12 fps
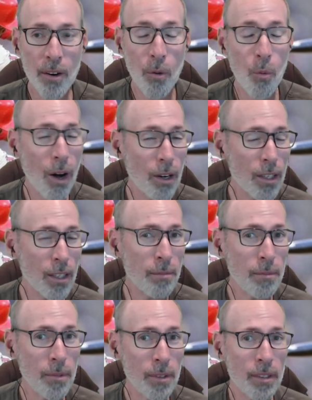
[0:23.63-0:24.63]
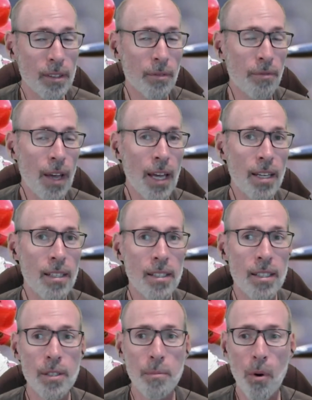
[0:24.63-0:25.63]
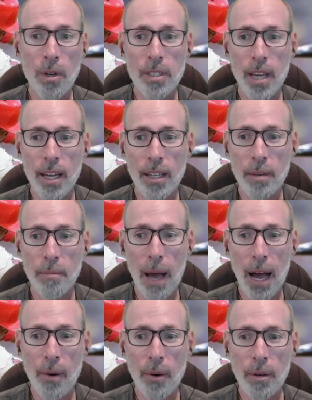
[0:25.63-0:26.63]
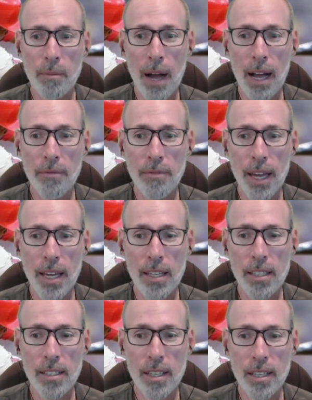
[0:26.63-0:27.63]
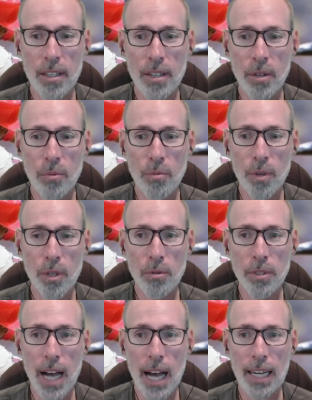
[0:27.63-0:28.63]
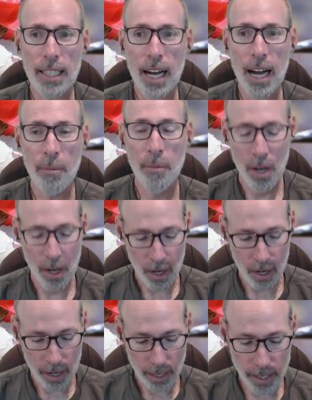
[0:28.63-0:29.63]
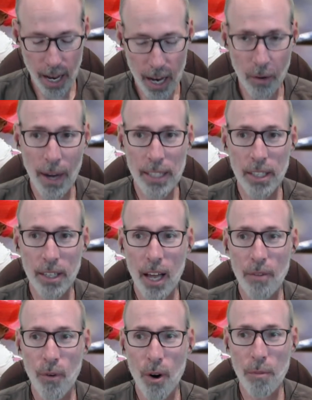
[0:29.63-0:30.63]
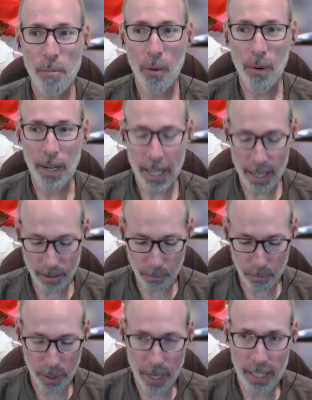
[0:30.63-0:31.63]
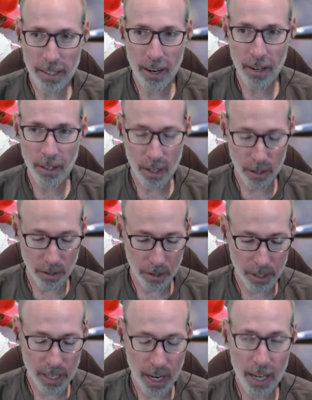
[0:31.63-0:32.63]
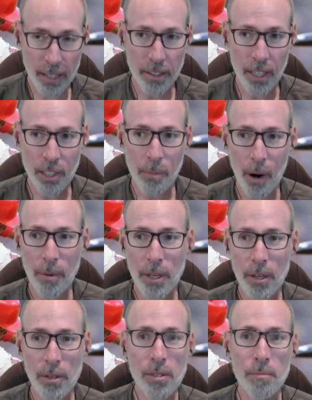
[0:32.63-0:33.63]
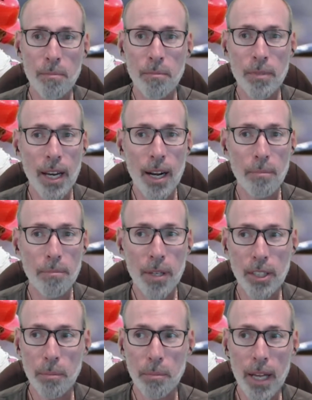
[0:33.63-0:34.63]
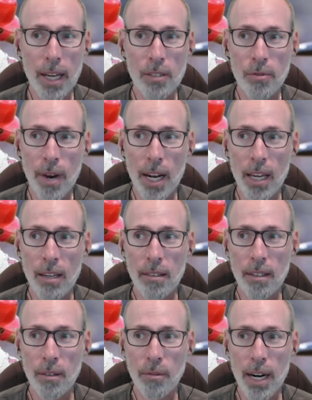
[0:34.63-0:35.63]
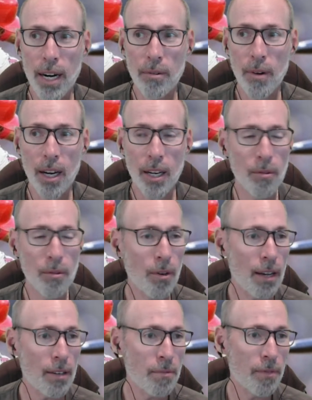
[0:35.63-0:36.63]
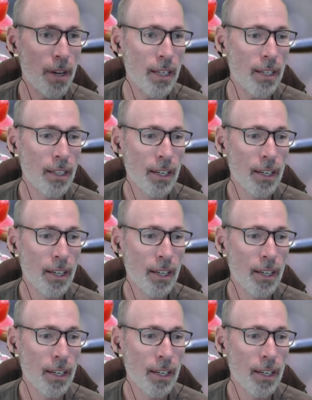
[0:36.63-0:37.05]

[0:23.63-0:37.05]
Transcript: Welcome to Fantasy Sports Daily, powered by FantasyGuru.com. It's not quite July 4th, but we're getting pretty darn close. Are you excited? You got your barbecues set up? You got your plans ready? You ready to rock and roll and have some fun?